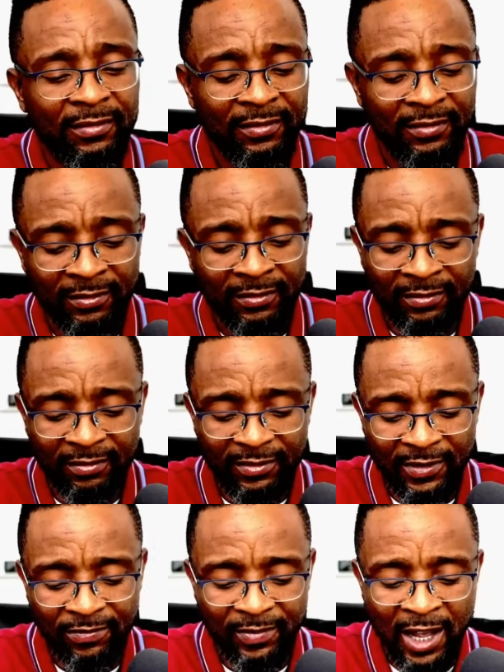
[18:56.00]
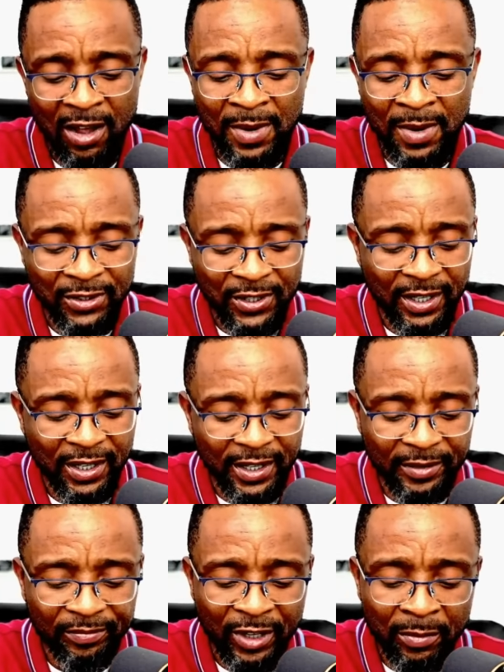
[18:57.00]
Mm-hmm. How about uh,
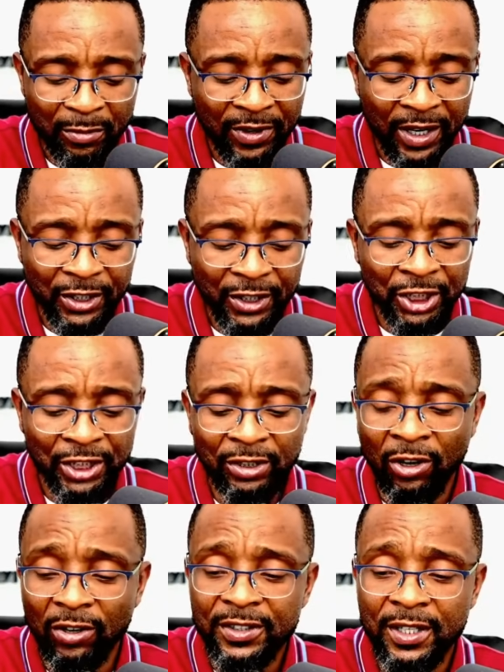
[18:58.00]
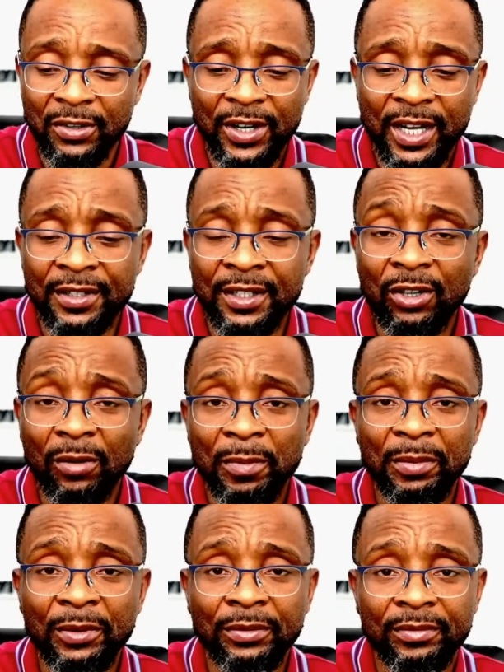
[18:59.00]
impoverishing or terrorizing your
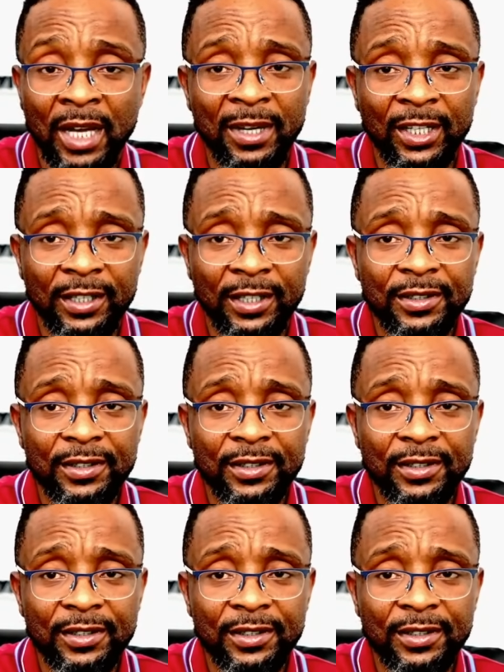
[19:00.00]
people? How about that?